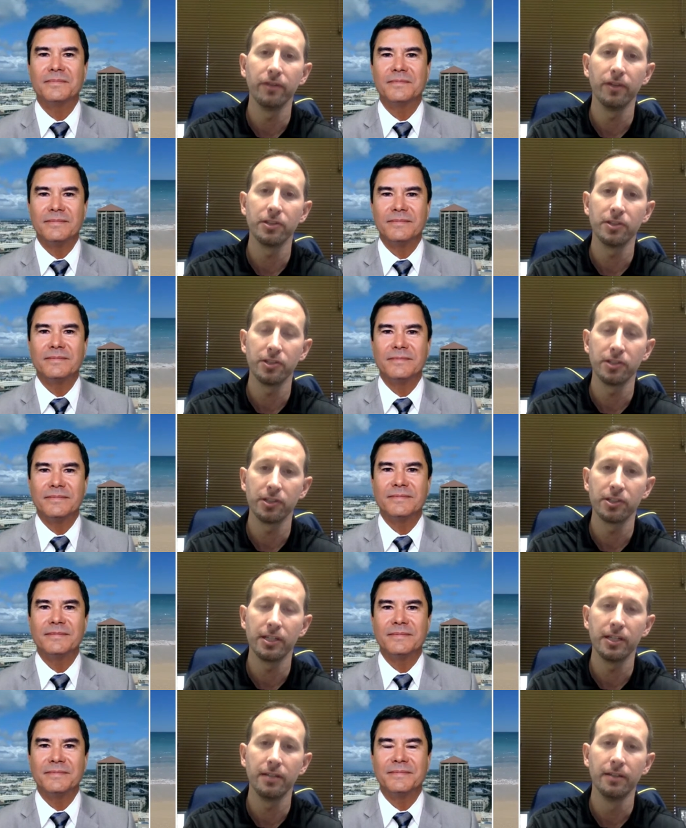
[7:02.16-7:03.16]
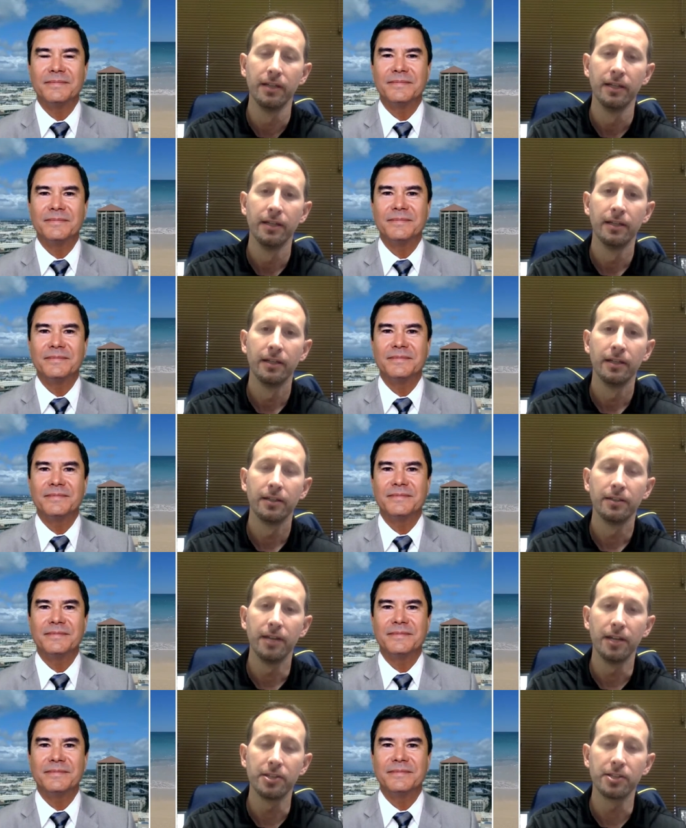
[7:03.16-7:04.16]
Speaker 1: for us to succeed.
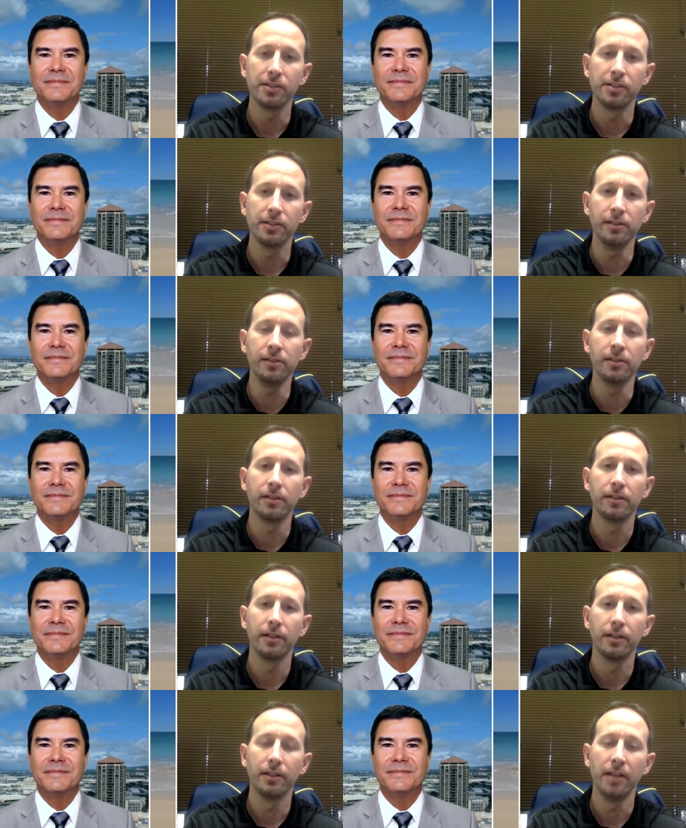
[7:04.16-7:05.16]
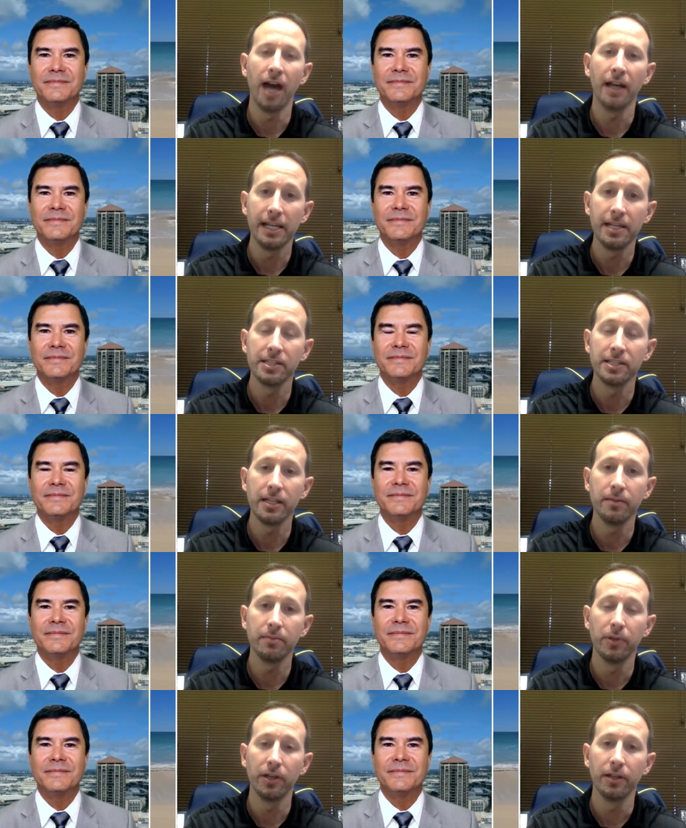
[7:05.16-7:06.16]
That's not
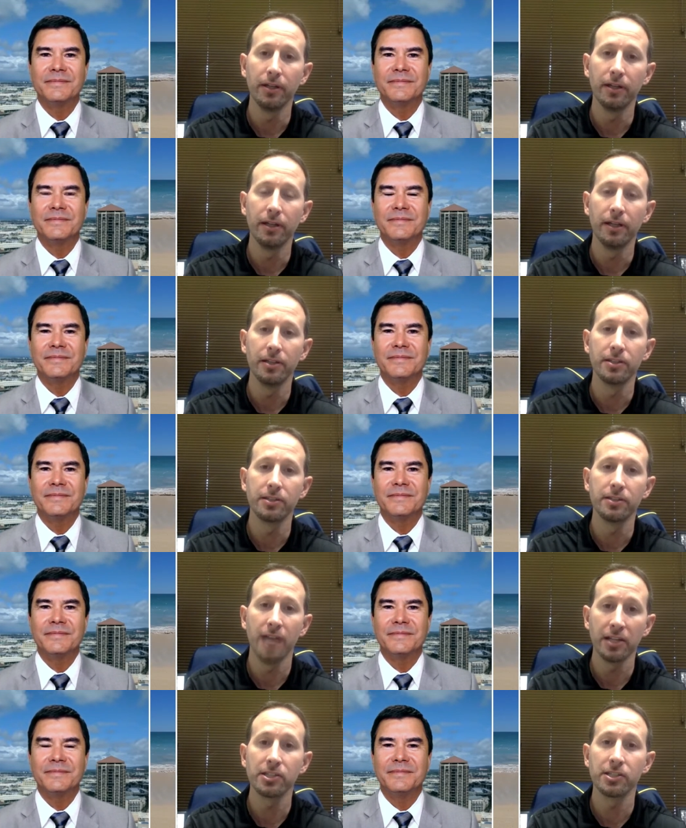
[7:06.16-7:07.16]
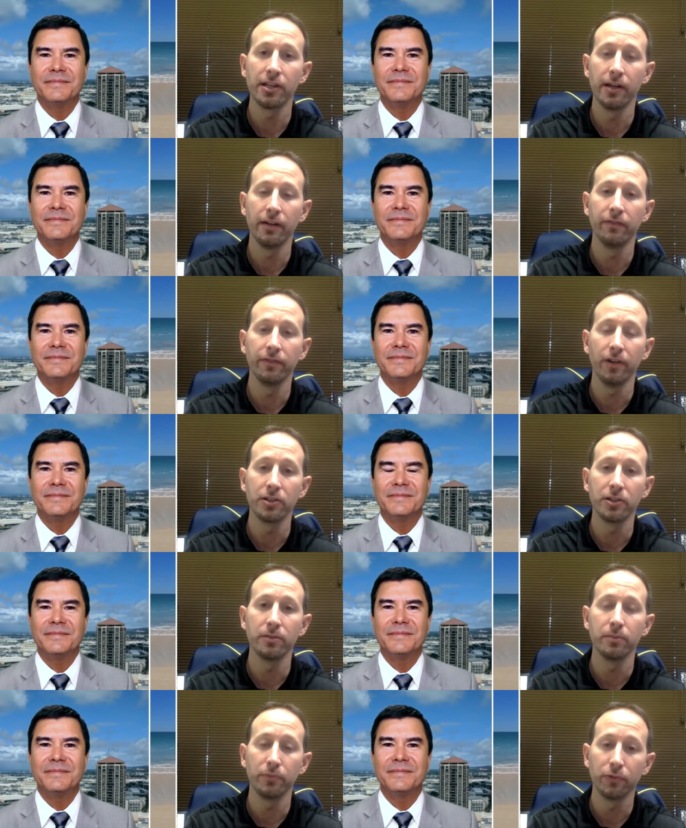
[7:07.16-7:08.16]
easy, but it's necessary for us
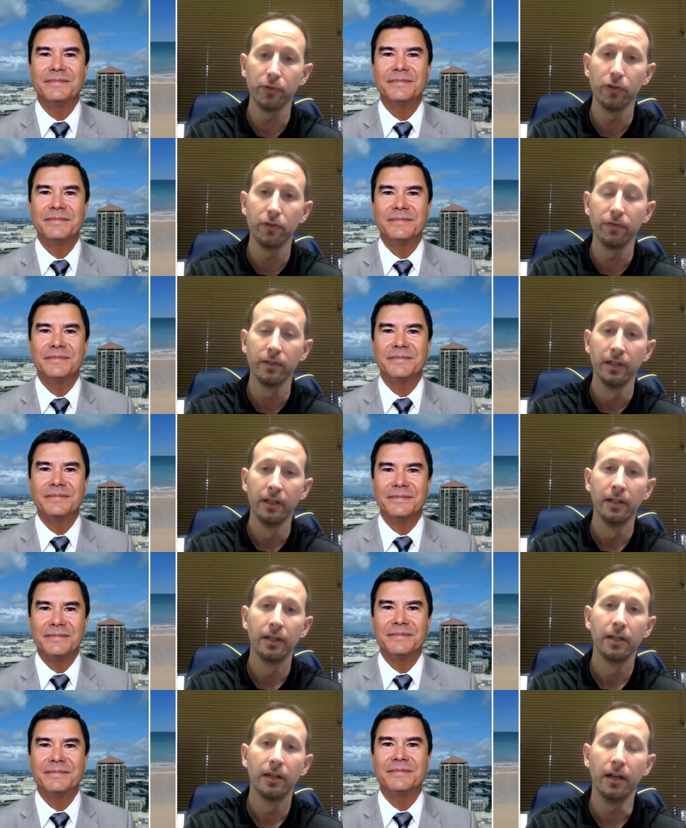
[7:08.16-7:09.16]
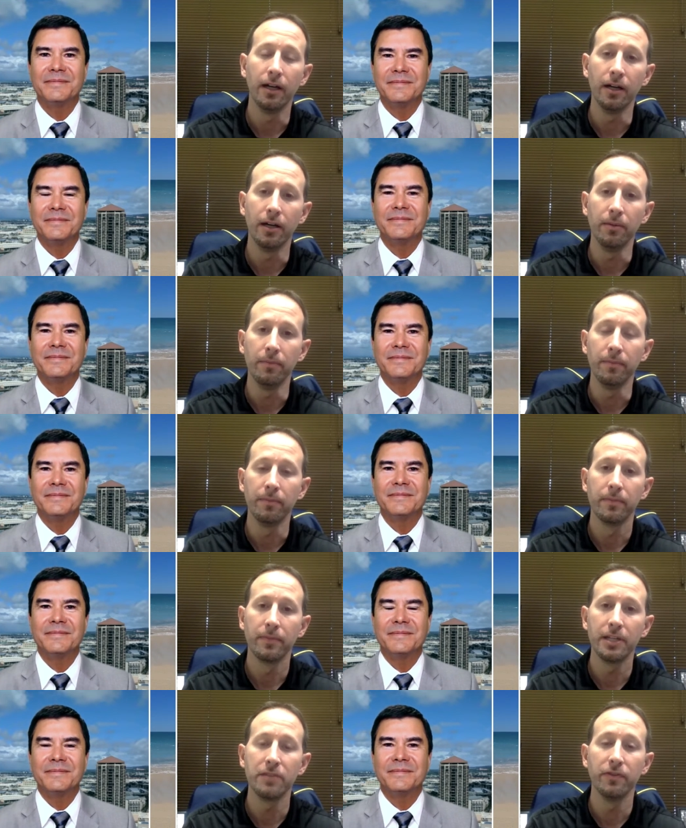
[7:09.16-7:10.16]
to improve. Um,
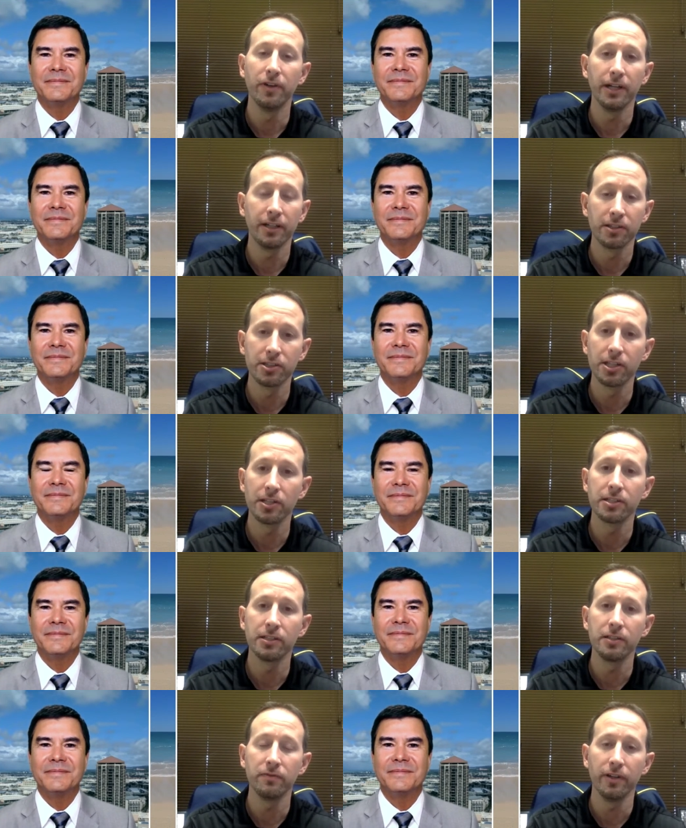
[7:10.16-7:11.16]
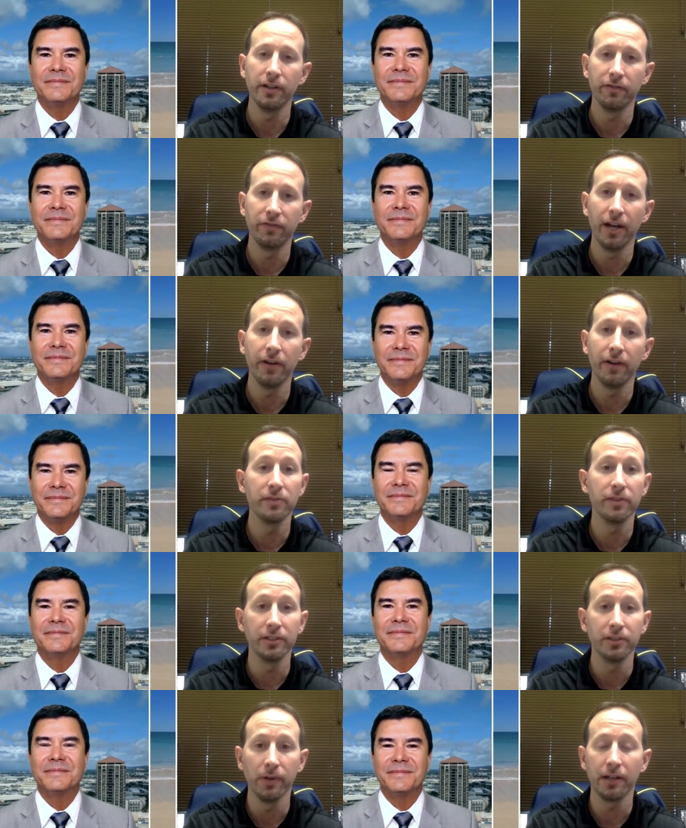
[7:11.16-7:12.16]
he's very consistent. He's very fair. He's
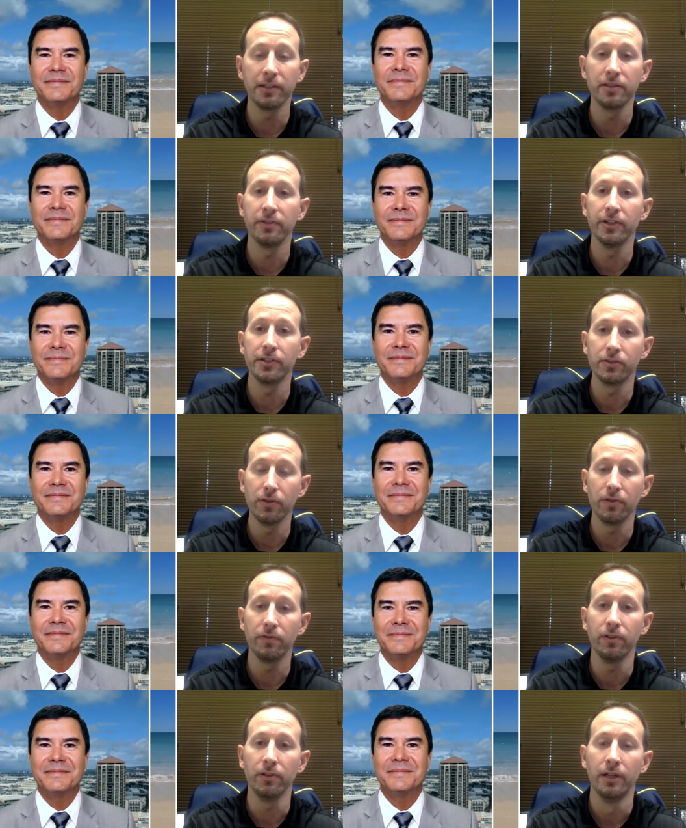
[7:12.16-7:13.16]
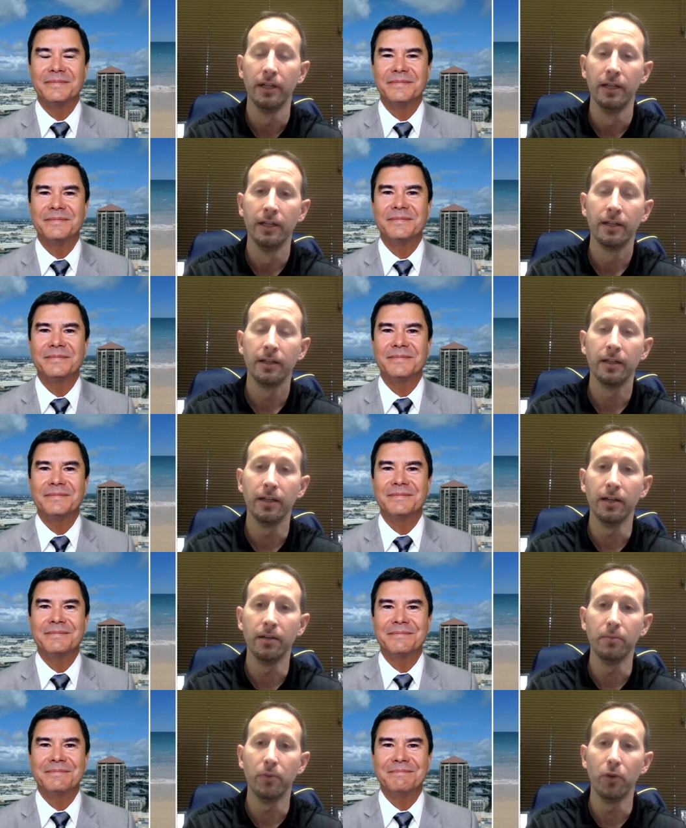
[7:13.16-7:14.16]
very direct. He's very truthful,
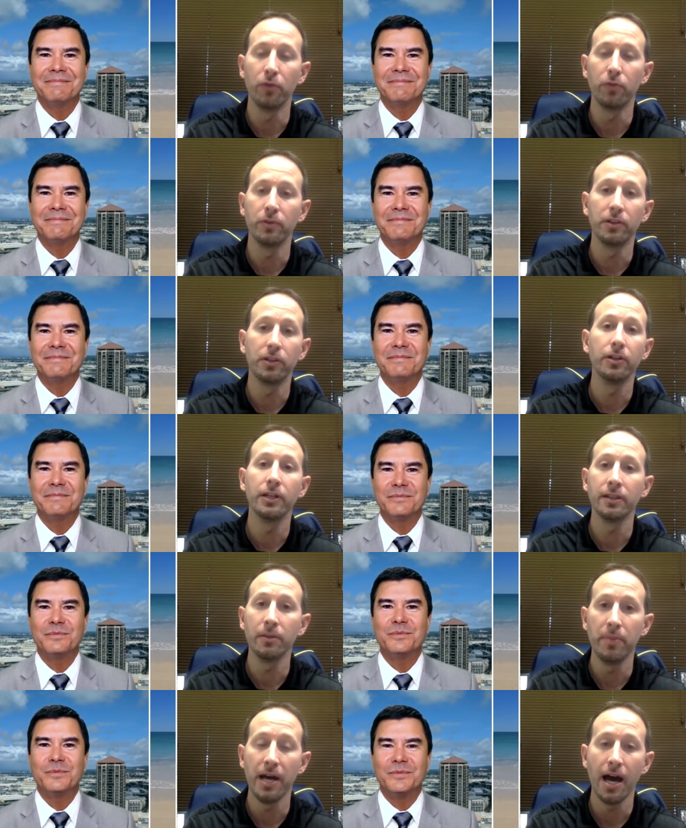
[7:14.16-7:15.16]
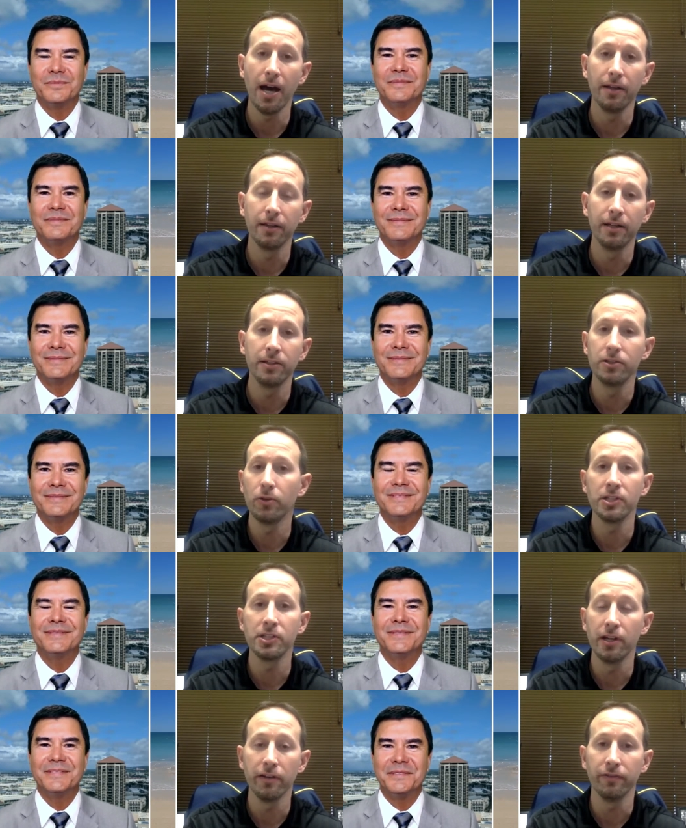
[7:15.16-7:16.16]
um, both with the good and the bad. And he's
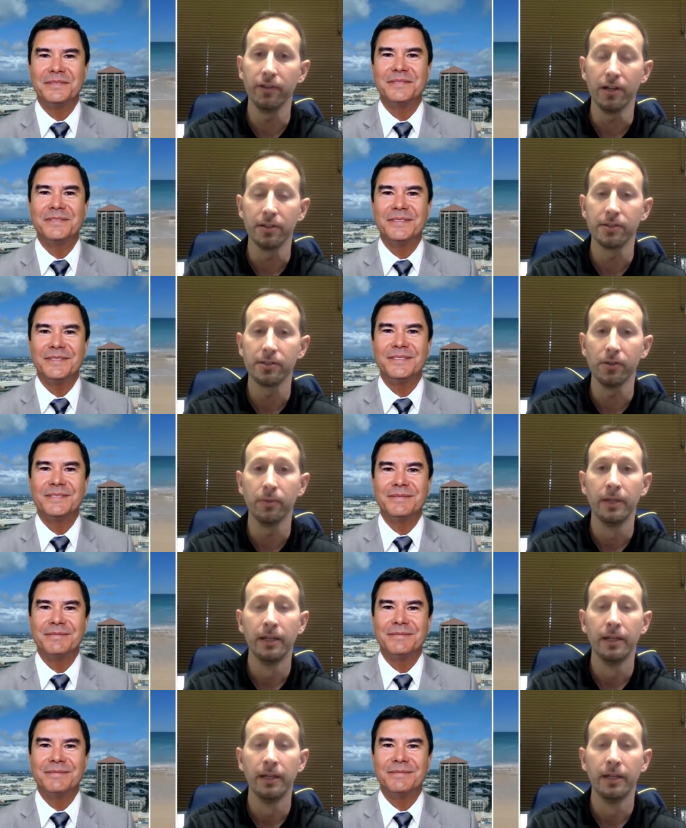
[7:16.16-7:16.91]
always there for us. So